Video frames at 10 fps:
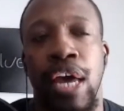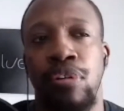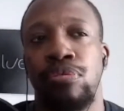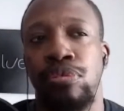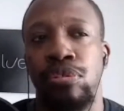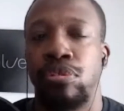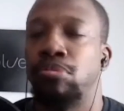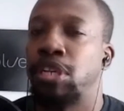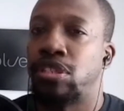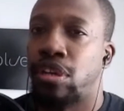I don't use them
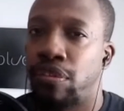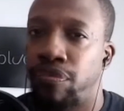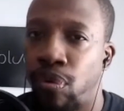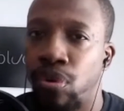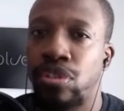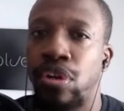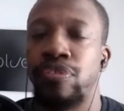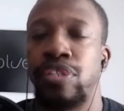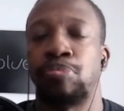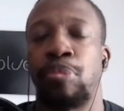necessarily for
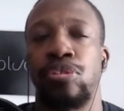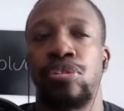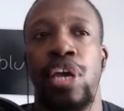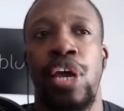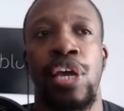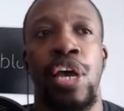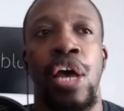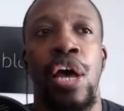services per se,